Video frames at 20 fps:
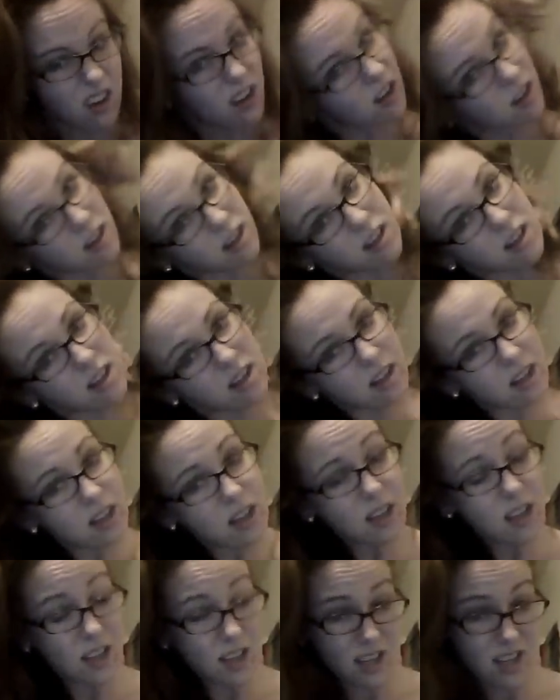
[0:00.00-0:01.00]

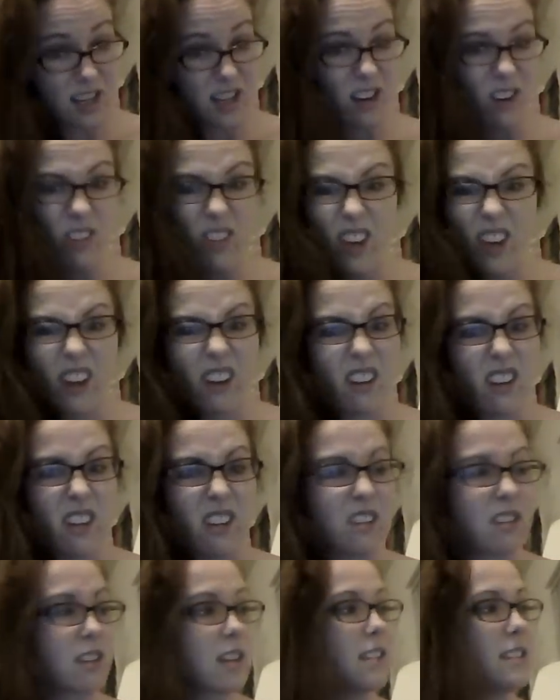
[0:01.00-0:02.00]
I don't think I did.
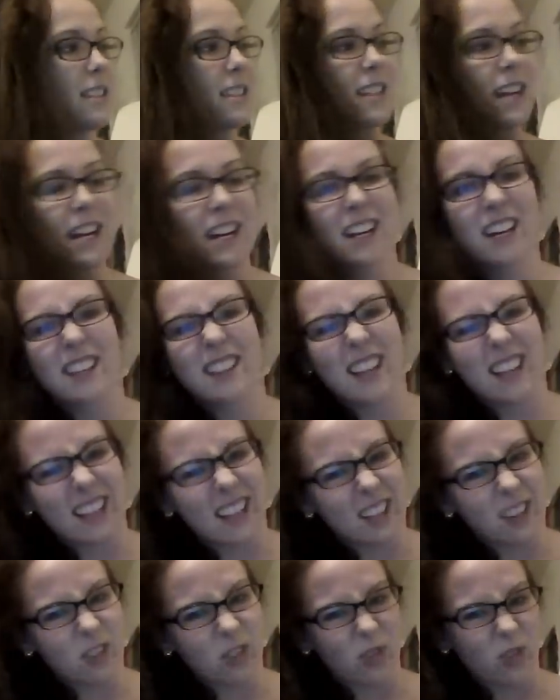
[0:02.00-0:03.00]
Because it's kinda got that
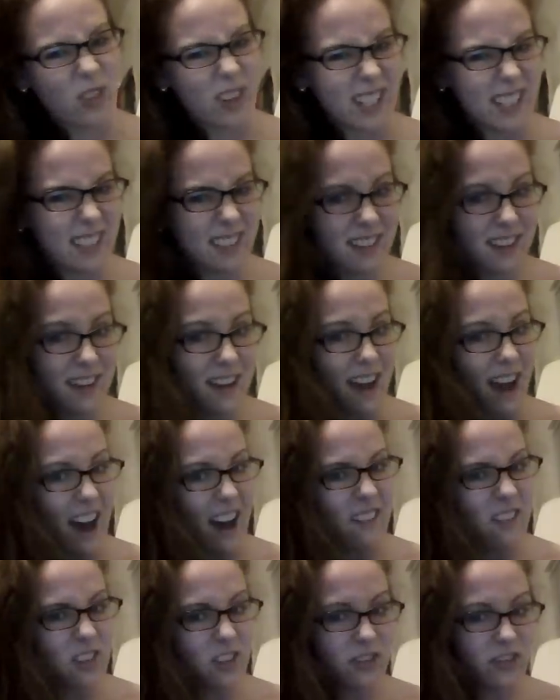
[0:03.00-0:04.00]
like greasy
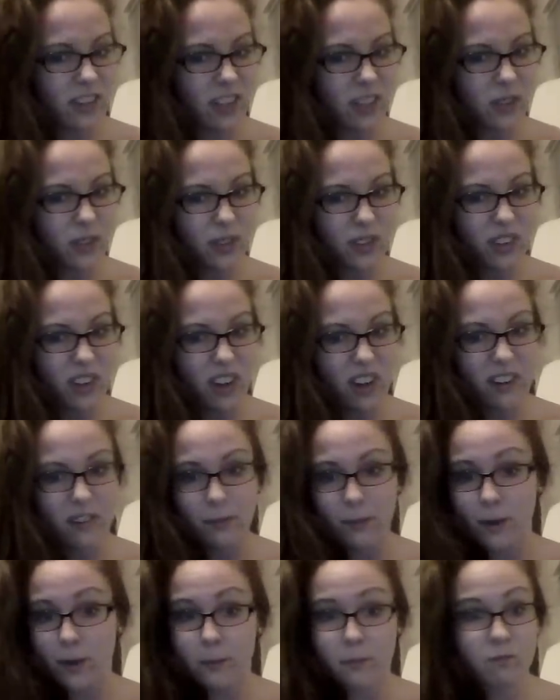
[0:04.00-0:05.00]
aftertaste feel
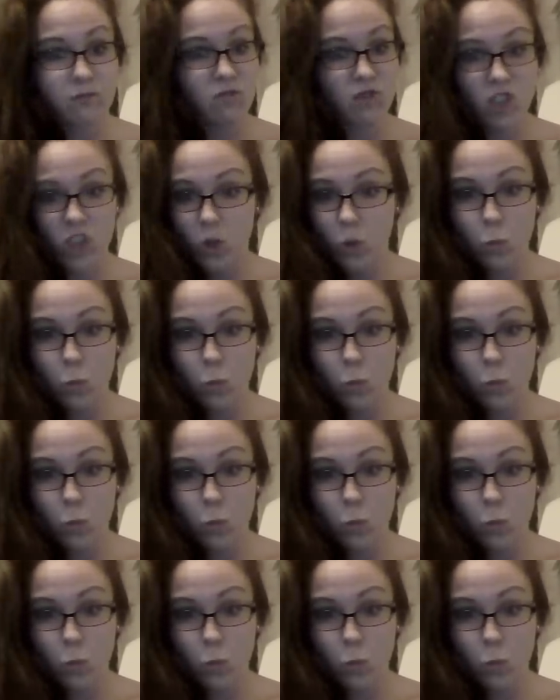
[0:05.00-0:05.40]
stuff.